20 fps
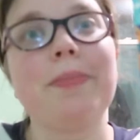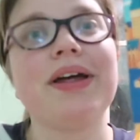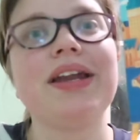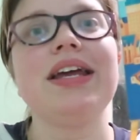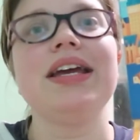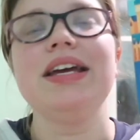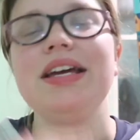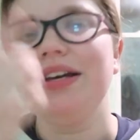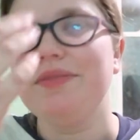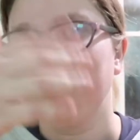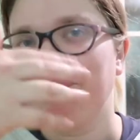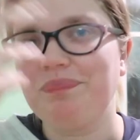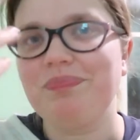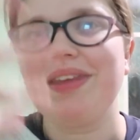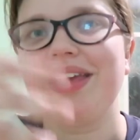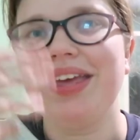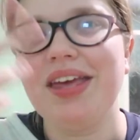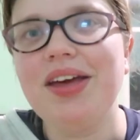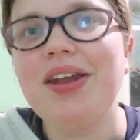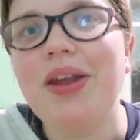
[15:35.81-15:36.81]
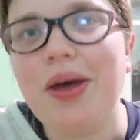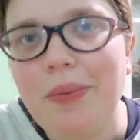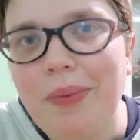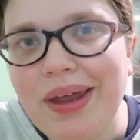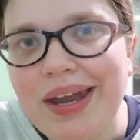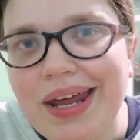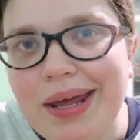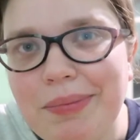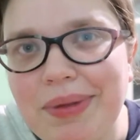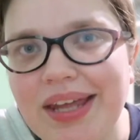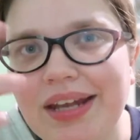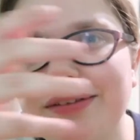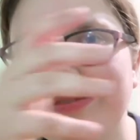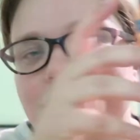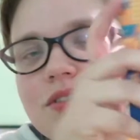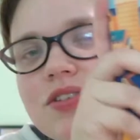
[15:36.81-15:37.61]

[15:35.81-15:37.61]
but you know what I mean.